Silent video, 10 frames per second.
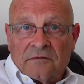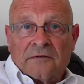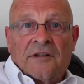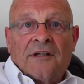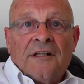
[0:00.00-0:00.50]

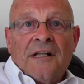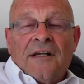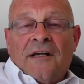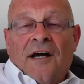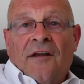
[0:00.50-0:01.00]
Yeah?
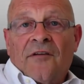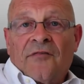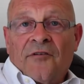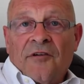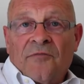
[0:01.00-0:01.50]
And the
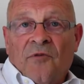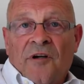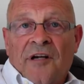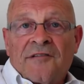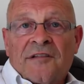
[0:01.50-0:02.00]
third one
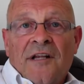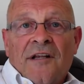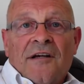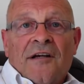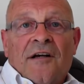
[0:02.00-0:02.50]
is,
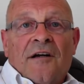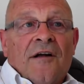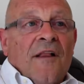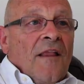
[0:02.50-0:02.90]
uh,